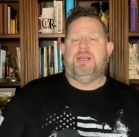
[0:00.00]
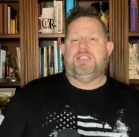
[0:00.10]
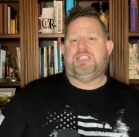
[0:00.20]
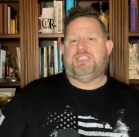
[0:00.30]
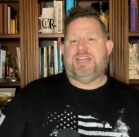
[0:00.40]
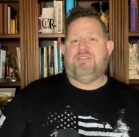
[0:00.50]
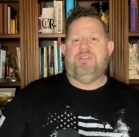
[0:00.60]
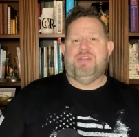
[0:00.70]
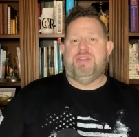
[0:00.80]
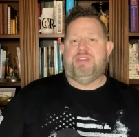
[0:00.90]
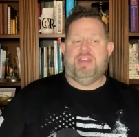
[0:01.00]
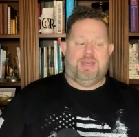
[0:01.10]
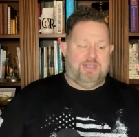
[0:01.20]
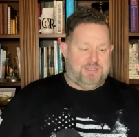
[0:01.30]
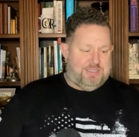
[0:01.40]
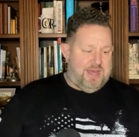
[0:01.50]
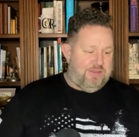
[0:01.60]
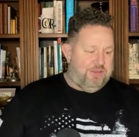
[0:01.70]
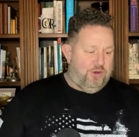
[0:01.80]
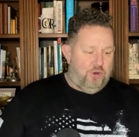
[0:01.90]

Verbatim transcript: seven things that the